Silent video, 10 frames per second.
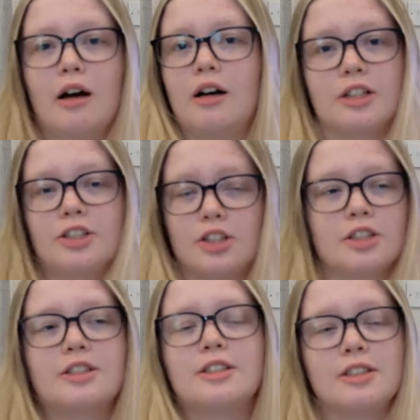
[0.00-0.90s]
I
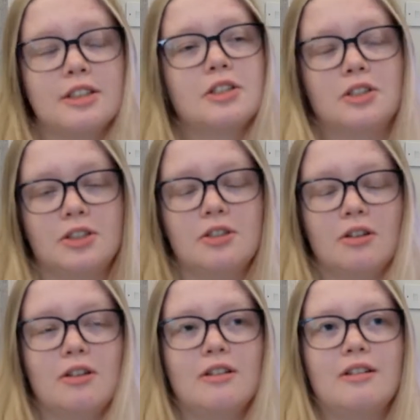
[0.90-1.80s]
just could
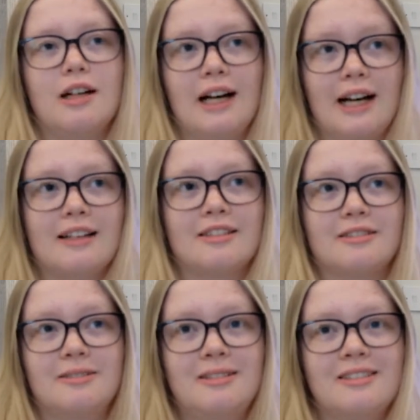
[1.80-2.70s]
not
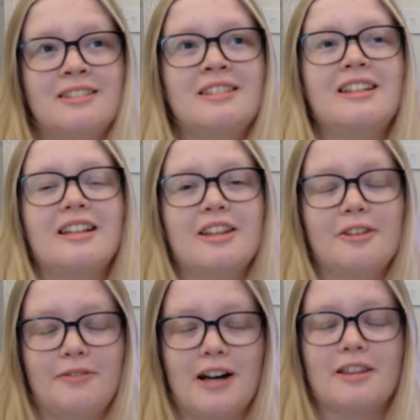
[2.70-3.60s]
handle
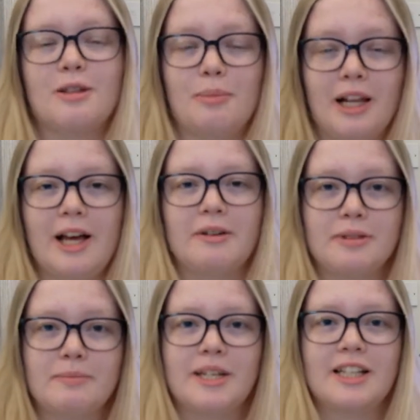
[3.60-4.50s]
the fact the plan
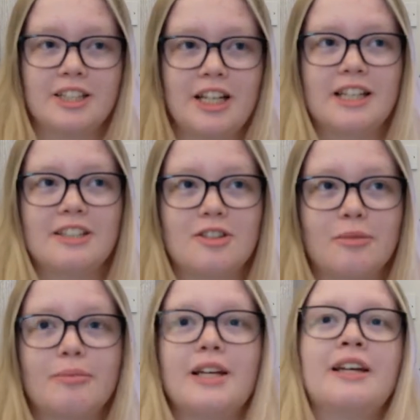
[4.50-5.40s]
was being changed
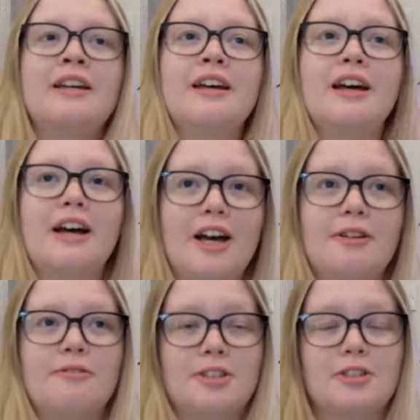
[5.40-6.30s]
on me
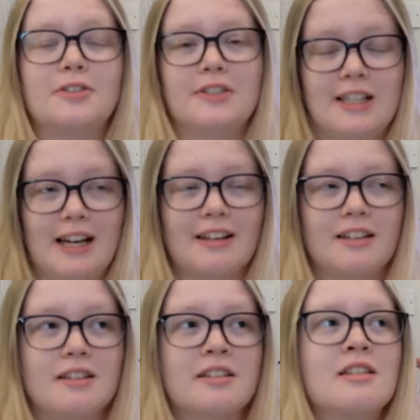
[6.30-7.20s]
every 2
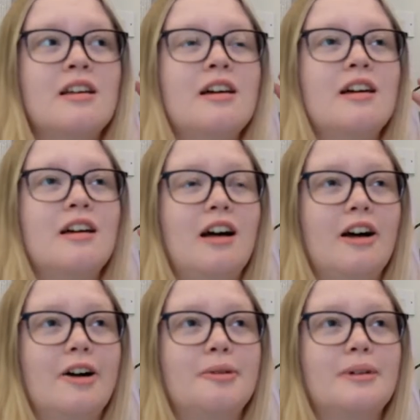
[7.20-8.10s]
seconds.
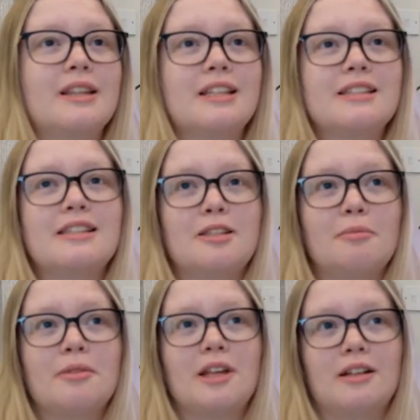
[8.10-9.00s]
And this is
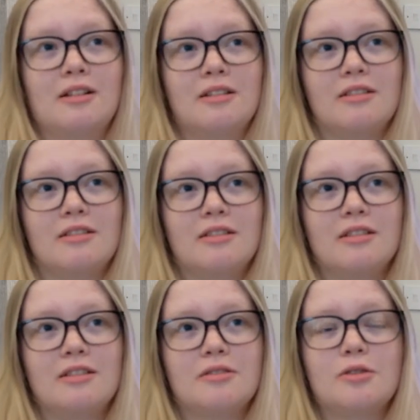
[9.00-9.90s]
something I'll
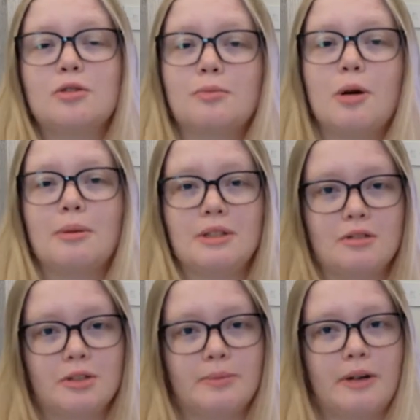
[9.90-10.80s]
probably
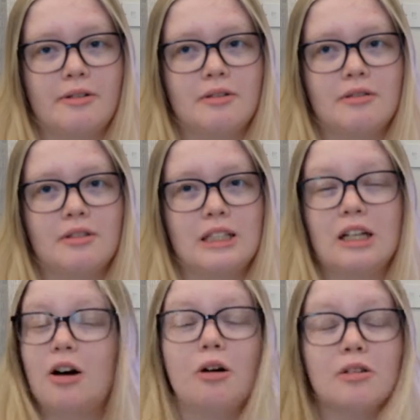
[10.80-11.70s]
talk about in
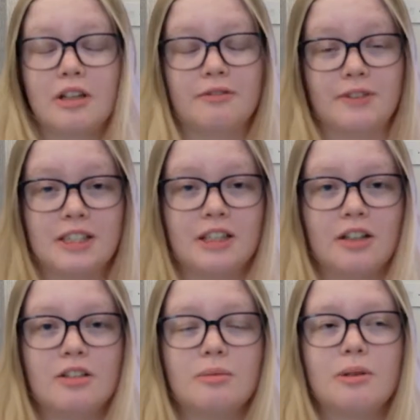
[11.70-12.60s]
a whole nother
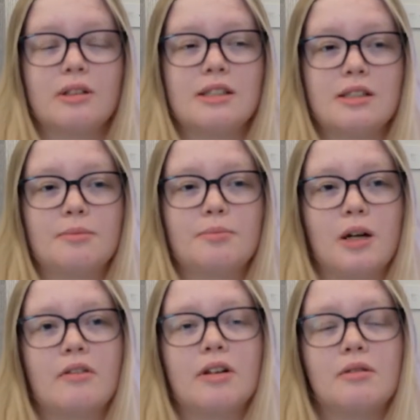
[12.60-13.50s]
video, to be honest.
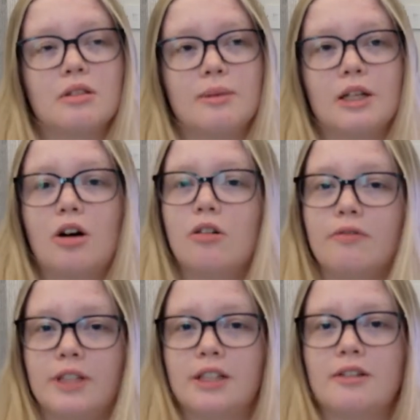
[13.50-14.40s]
I really want to make a whole
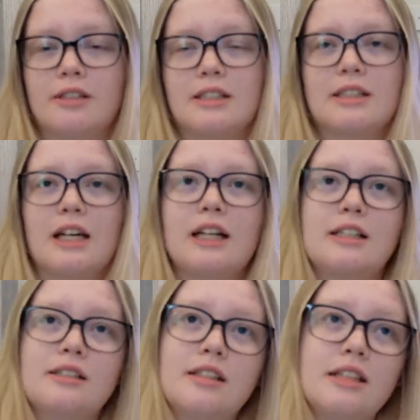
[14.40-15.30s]
video
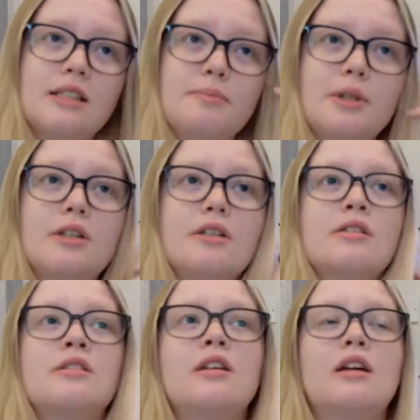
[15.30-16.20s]
dedicated to this
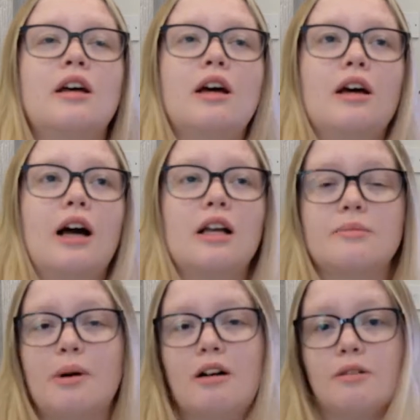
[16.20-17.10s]
because as
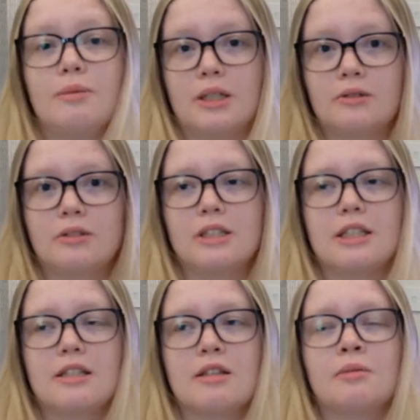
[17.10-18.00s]
part of my
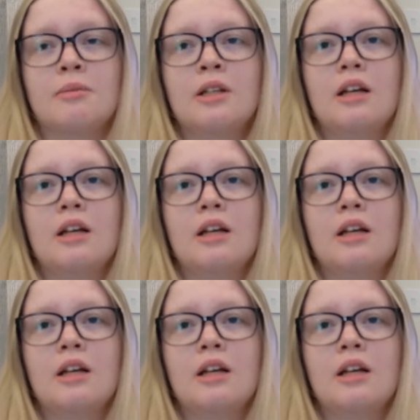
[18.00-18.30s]
autism,